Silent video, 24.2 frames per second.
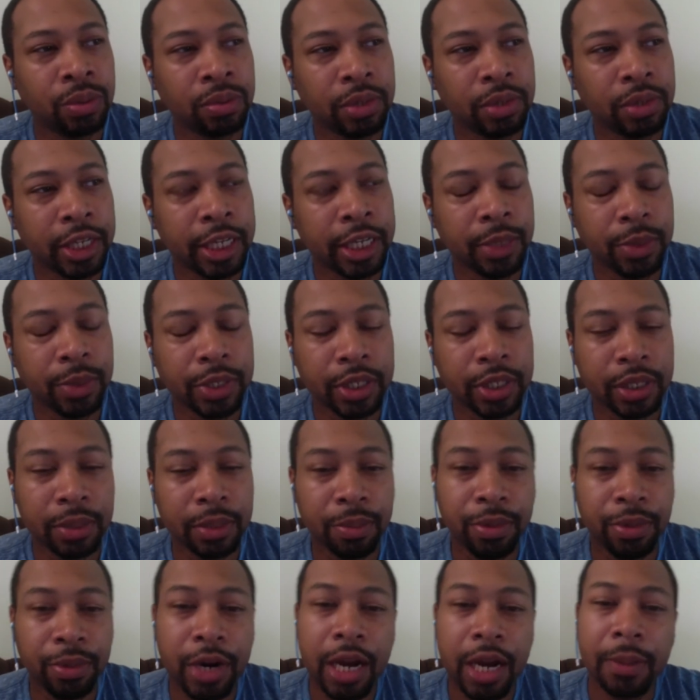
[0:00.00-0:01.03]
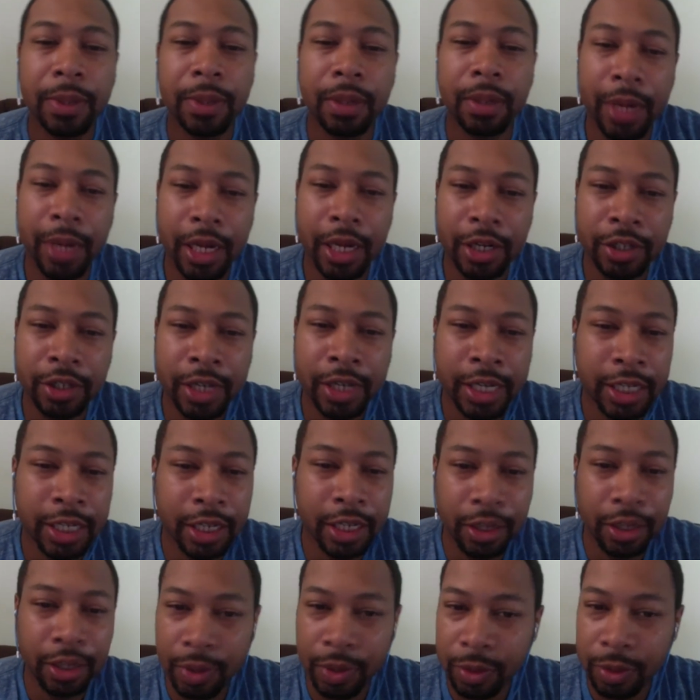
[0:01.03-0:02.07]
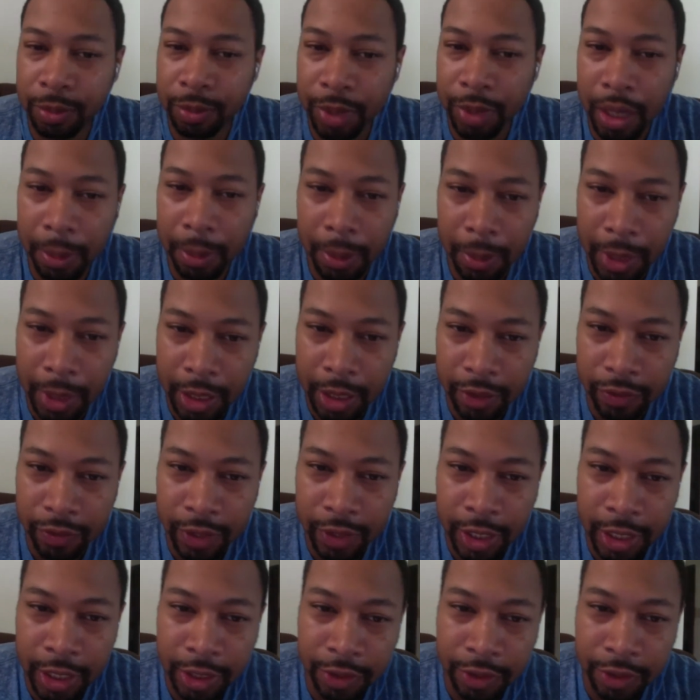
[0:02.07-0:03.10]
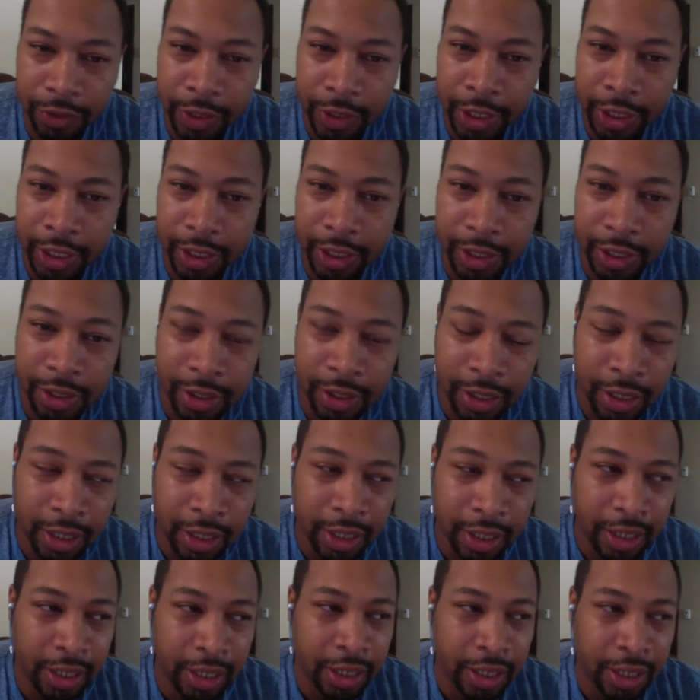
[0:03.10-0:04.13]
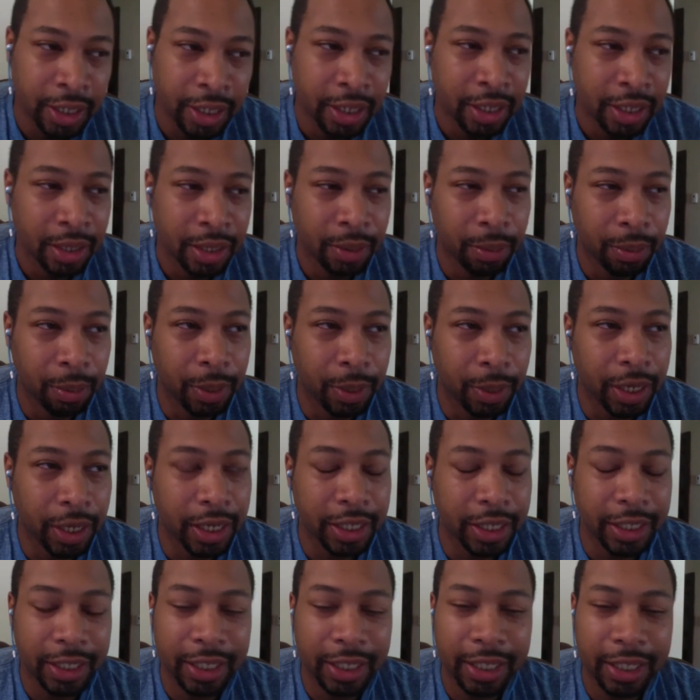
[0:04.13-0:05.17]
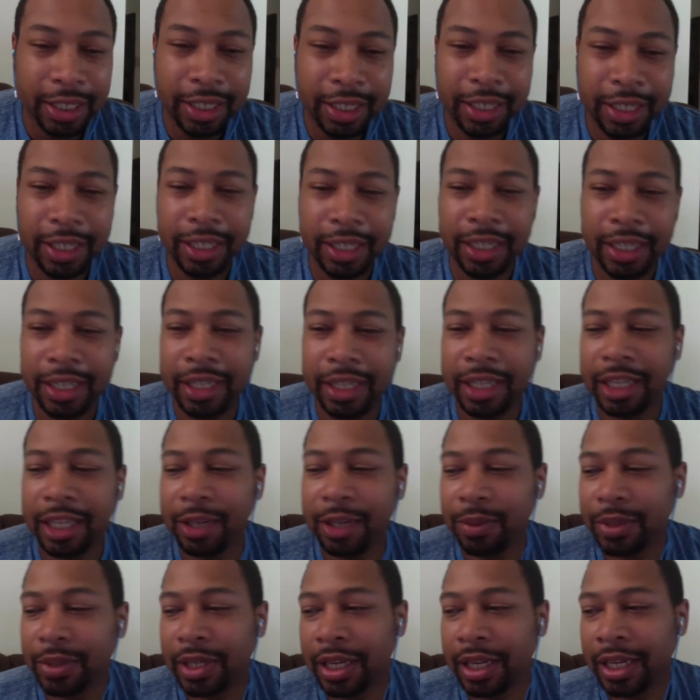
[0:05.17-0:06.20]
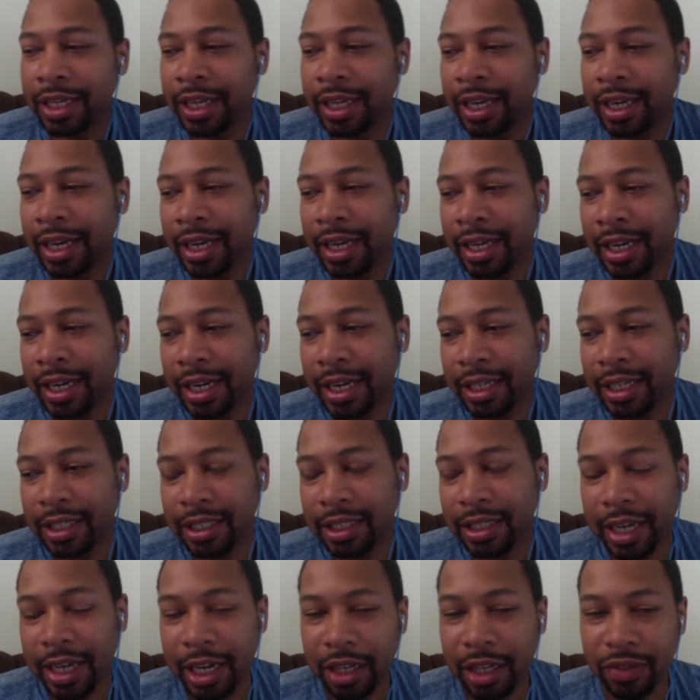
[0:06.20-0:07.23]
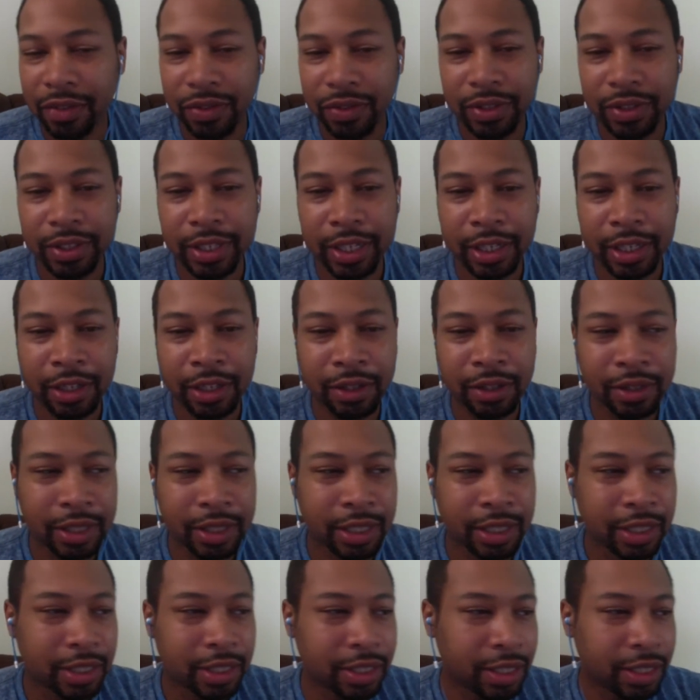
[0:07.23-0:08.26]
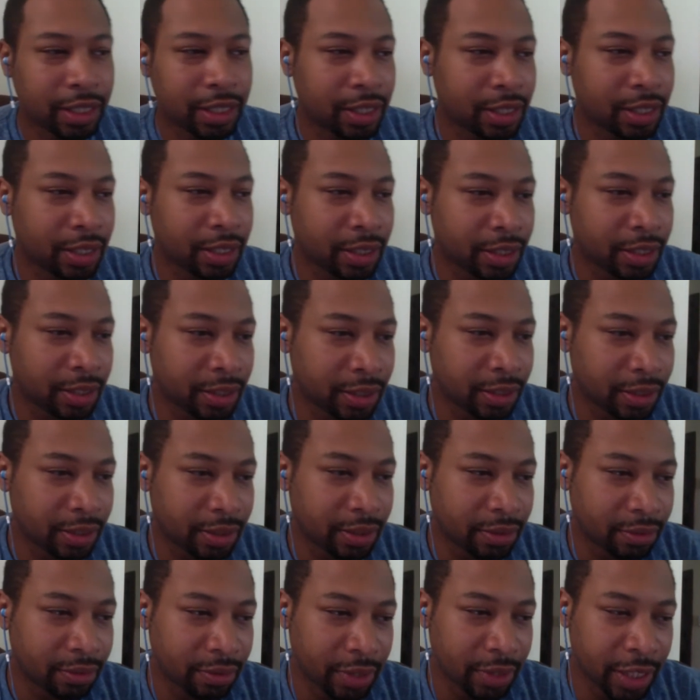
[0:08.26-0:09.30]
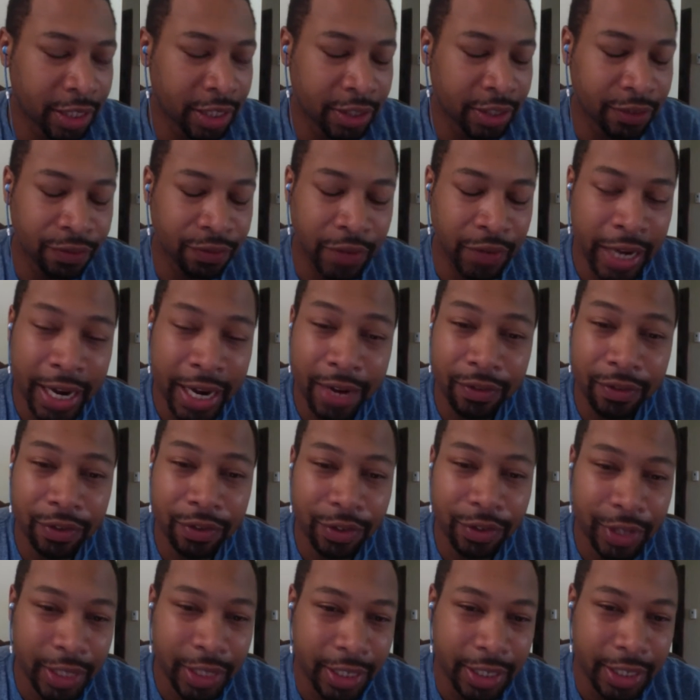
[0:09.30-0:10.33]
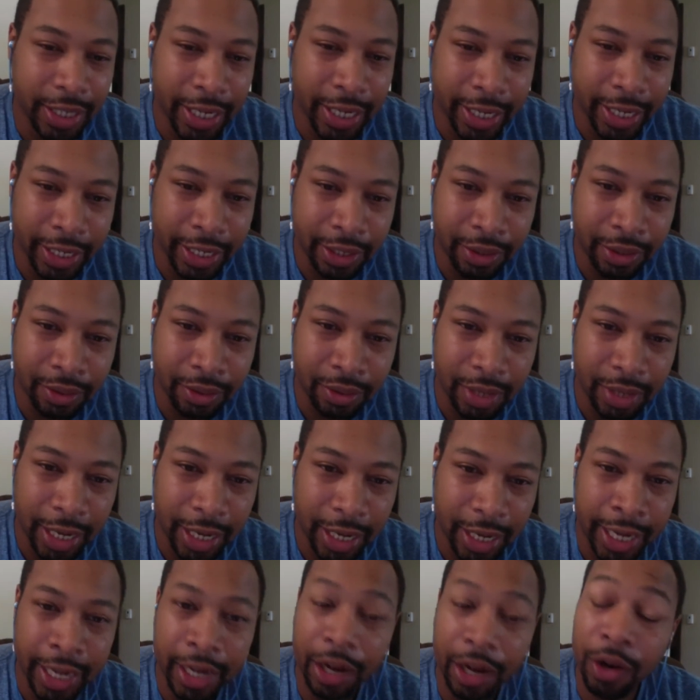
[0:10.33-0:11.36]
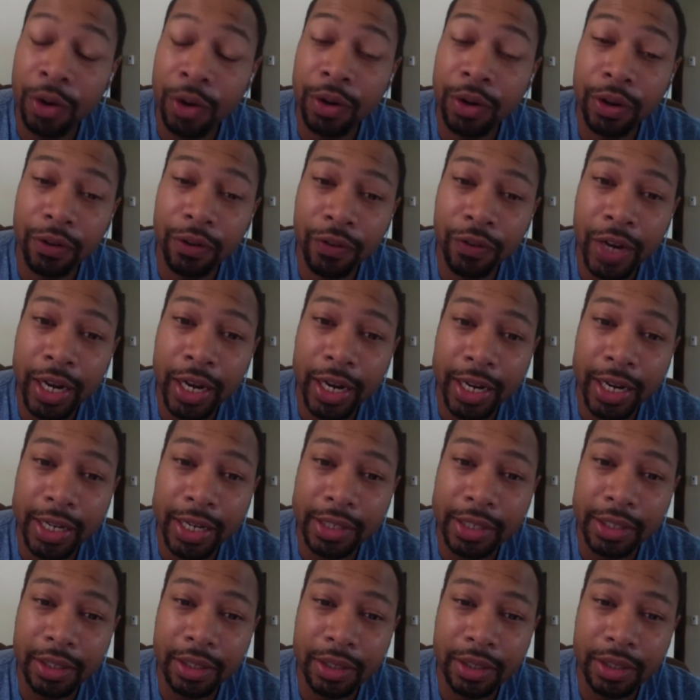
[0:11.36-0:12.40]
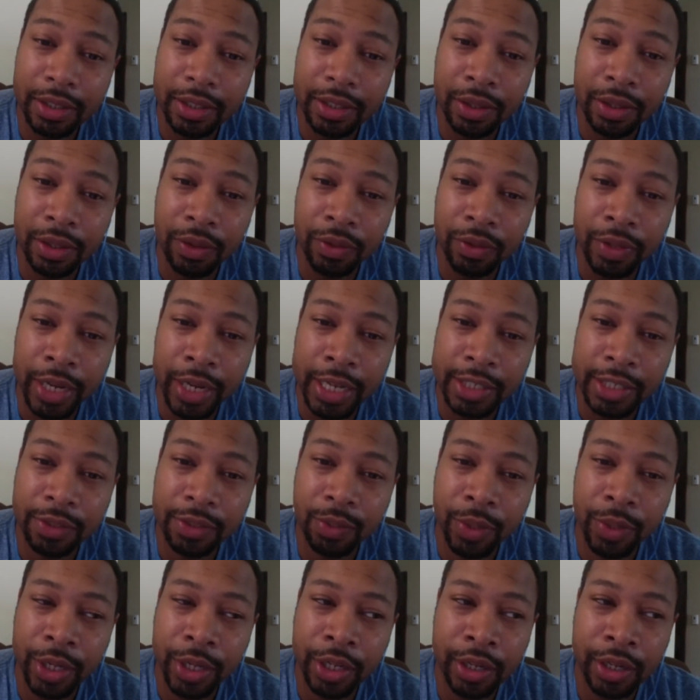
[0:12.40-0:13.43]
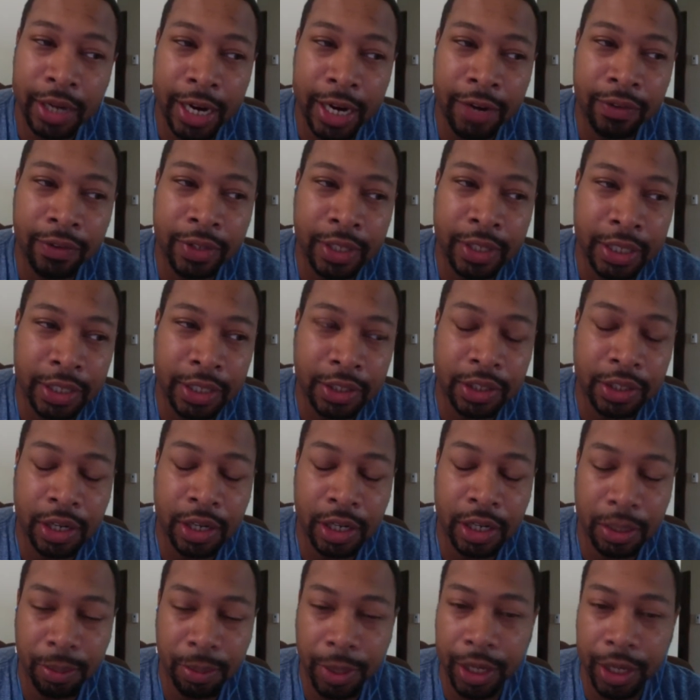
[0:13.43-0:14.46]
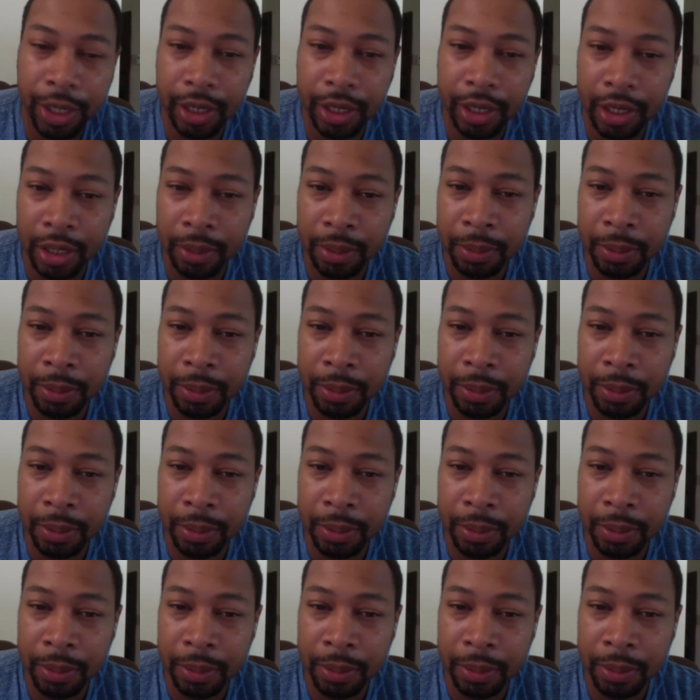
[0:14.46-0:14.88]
he was a property manager. I didn't know he was a property manager for like three years. But he, he, he was like, "Yeah, I got this house for sale. It's uh, it's five grand down and owner mm-hmm. financing." So that's where everything started to pick up.